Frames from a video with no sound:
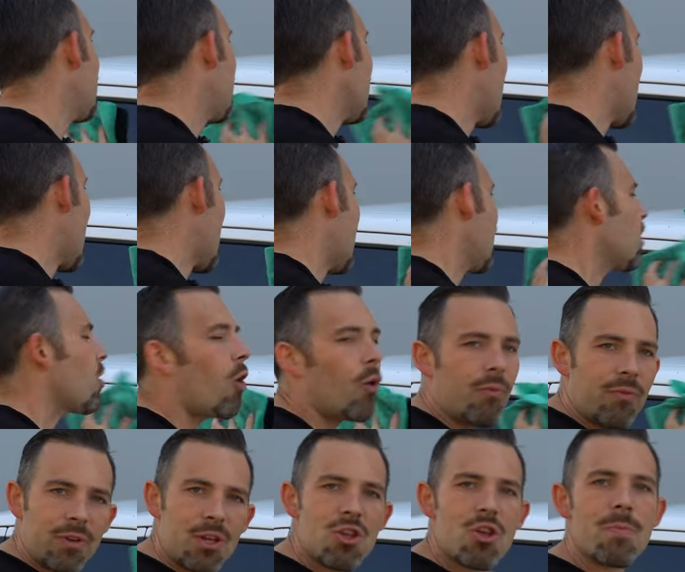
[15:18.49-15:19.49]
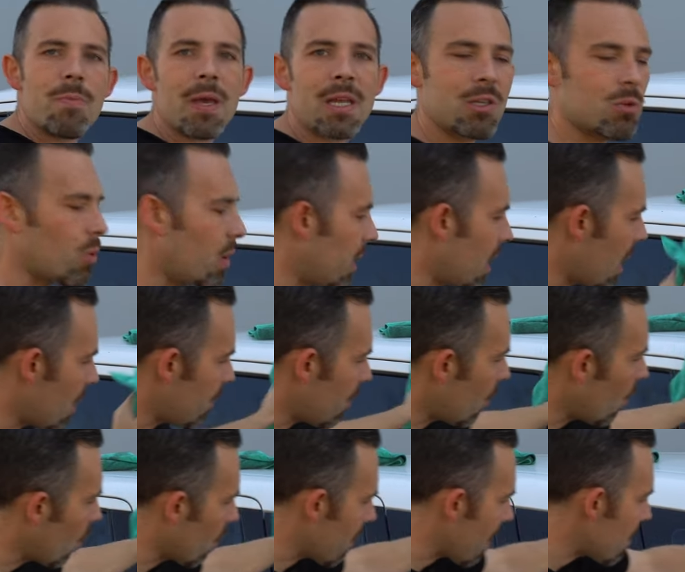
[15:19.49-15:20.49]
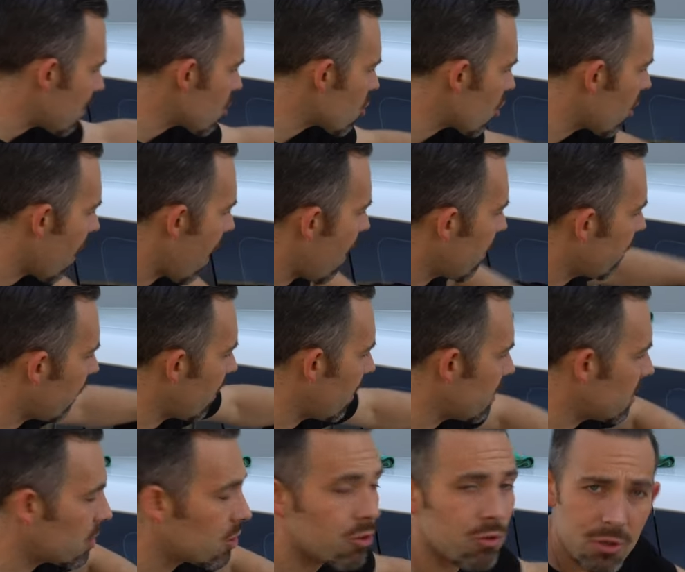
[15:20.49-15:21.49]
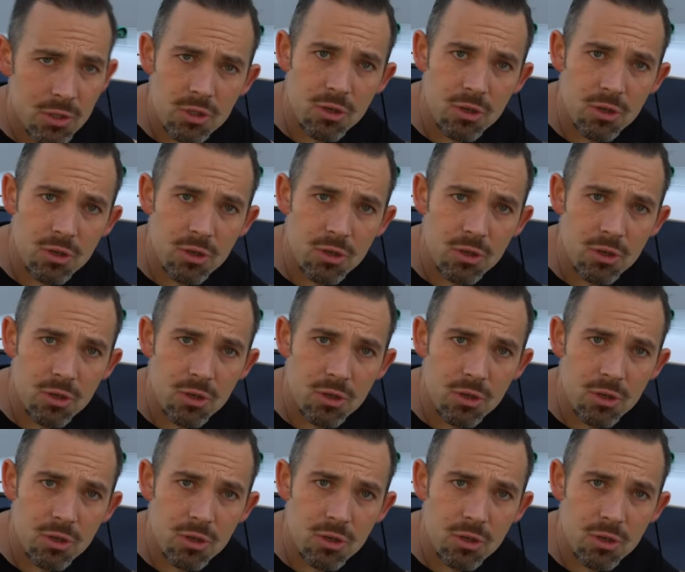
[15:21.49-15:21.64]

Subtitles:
and hopefully she picks one up or maybe she'll have us do the